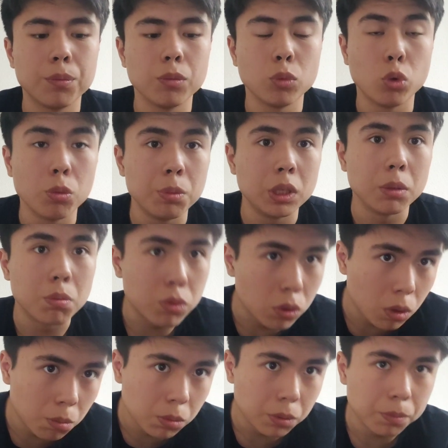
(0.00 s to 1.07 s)
will be the
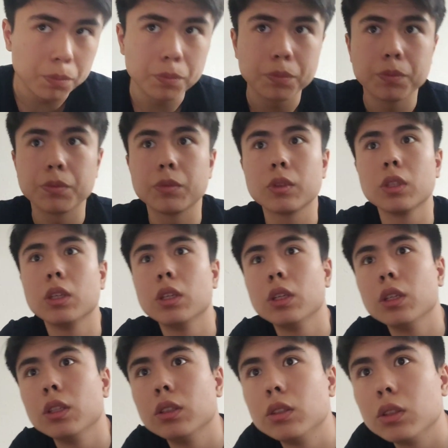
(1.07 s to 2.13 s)
problem.
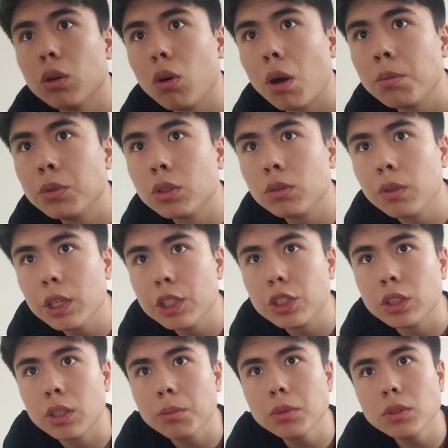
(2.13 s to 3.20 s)
So
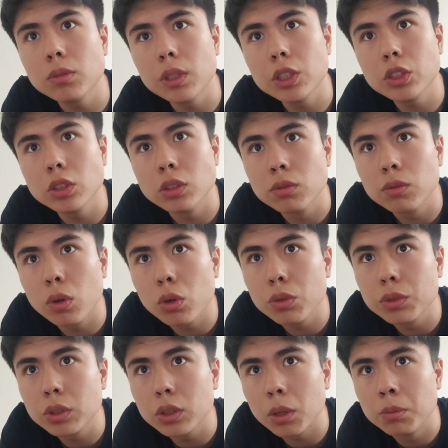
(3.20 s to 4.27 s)
observation
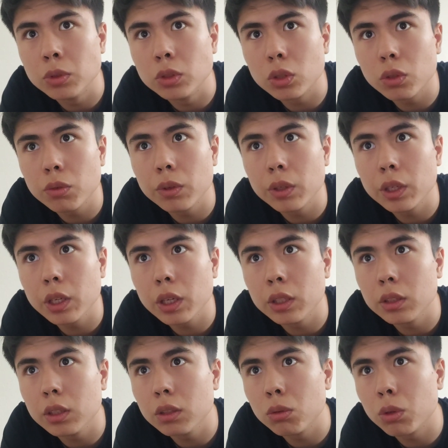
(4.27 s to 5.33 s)
involves observing
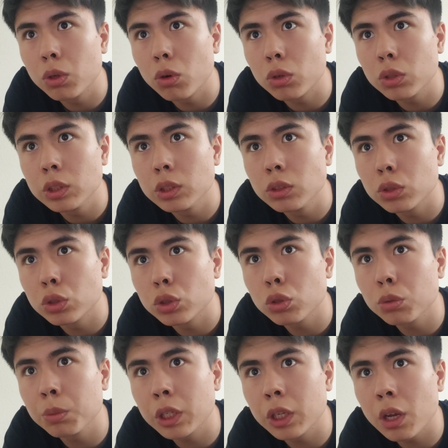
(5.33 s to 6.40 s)
and recording social
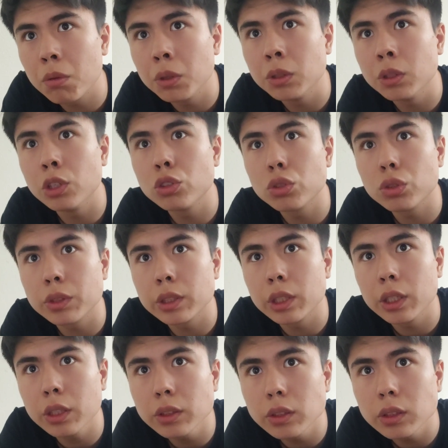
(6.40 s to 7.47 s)
behavior in natural
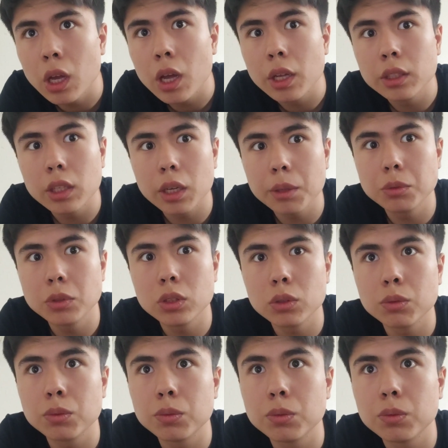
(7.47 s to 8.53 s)
settings. Types of